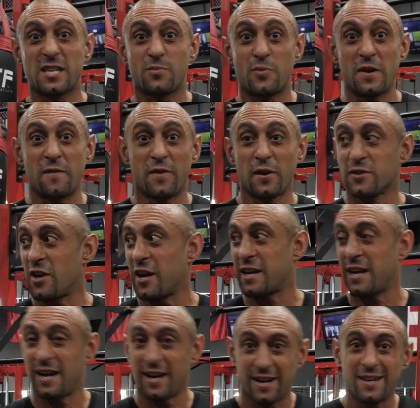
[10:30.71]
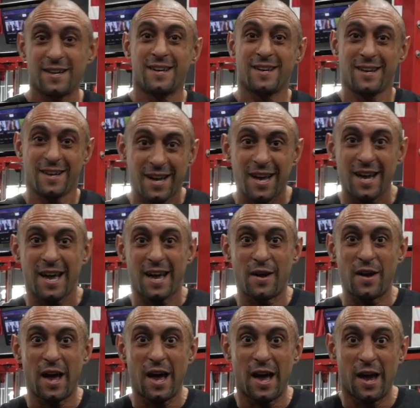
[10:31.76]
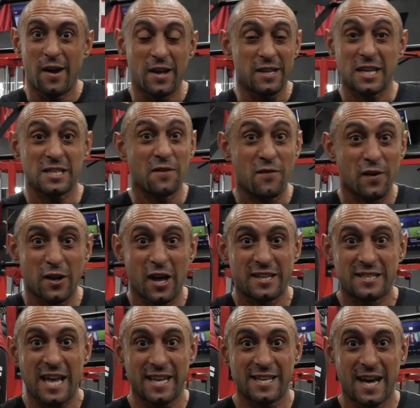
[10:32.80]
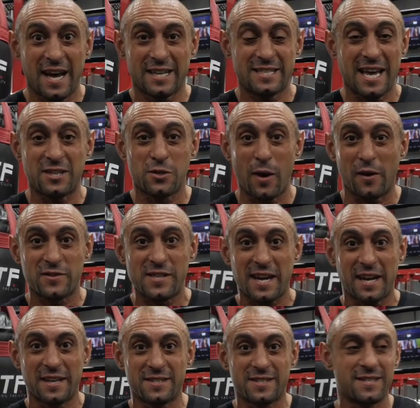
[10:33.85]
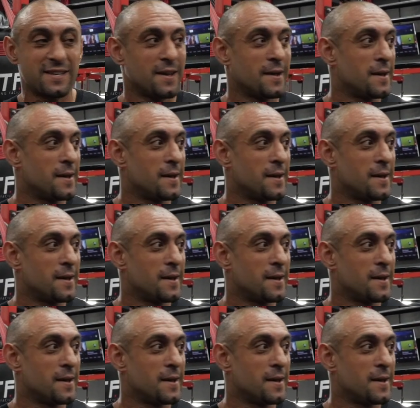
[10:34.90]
sprint feels like it doesn't feel like 10, 12 seconds.